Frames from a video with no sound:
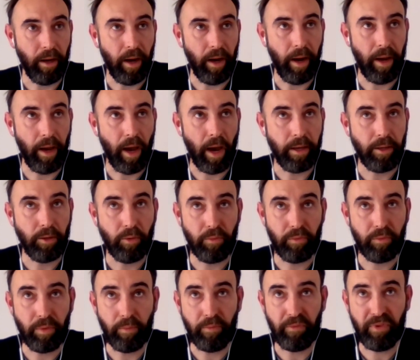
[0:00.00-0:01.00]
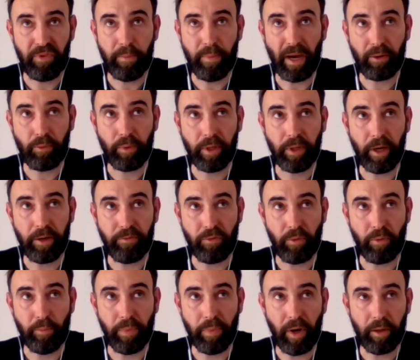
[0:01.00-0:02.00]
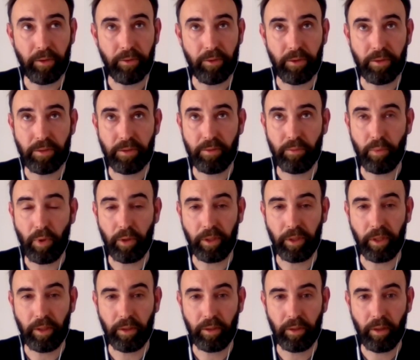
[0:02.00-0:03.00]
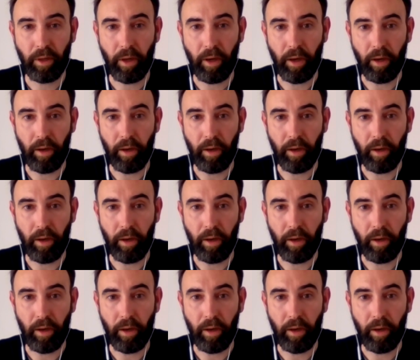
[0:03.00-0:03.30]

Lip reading: I know from feedback we got from partners working